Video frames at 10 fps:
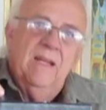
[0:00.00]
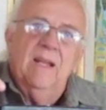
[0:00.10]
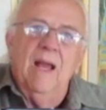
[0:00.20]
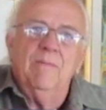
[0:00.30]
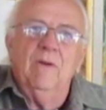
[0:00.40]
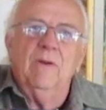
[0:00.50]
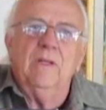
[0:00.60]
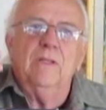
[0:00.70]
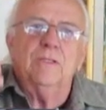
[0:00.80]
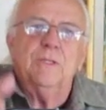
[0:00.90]
Now I'm
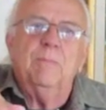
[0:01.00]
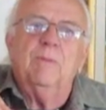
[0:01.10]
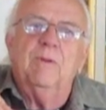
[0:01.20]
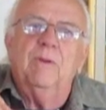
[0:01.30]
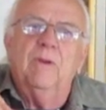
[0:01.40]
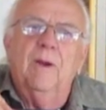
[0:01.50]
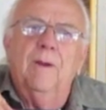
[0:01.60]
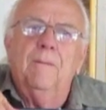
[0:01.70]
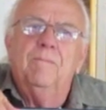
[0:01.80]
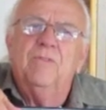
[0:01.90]
going to simply
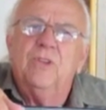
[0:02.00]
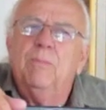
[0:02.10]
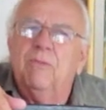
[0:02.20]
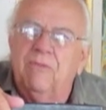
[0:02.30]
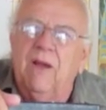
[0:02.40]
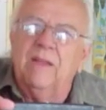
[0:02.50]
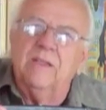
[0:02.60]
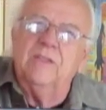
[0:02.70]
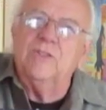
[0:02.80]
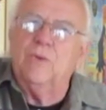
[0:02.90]
simplify
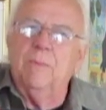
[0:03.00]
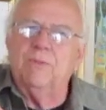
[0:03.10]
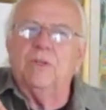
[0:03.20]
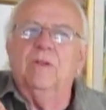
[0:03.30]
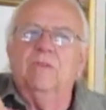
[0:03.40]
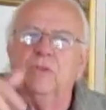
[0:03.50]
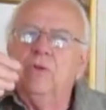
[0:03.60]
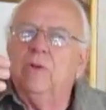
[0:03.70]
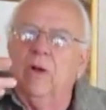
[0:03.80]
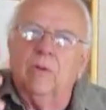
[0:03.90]
the description of a
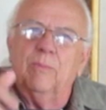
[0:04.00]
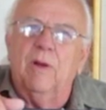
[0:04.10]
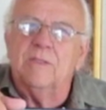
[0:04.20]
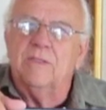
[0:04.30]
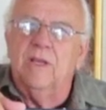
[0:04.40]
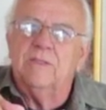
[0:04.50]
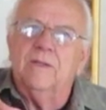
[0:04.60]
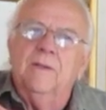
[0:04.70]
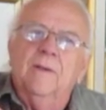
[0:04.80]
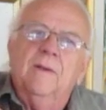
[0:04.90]
2-color process
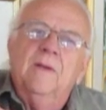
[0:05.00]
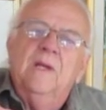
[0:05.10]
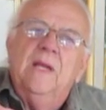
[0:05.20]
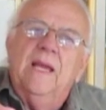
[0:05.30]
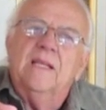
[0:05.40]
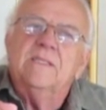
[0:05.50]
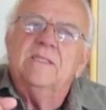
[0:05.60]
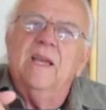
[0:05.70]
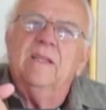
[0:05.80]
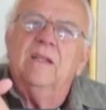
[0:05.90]
and
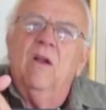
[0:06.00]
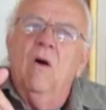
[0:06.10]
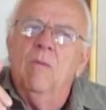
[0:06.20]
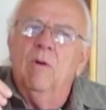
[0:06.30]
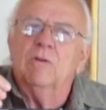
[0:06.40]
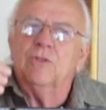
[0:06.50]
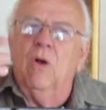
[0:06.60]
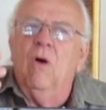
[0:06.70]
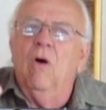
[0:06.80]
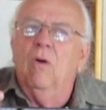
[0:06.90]
say that almost
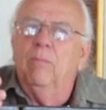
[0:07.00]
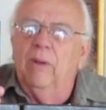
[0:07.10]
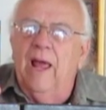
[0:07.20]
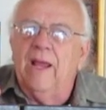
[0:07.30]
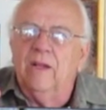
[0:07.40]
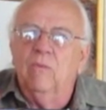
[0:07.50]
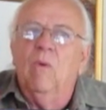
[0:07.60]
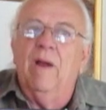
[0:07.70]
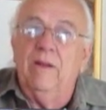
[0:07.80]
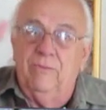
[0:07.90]
all black and
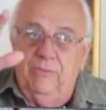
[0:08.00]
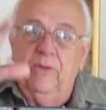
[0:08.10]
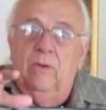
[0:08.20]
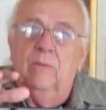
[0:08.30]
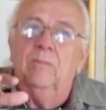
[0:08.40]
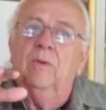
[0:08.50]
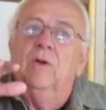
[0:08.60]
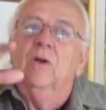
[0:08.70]
white film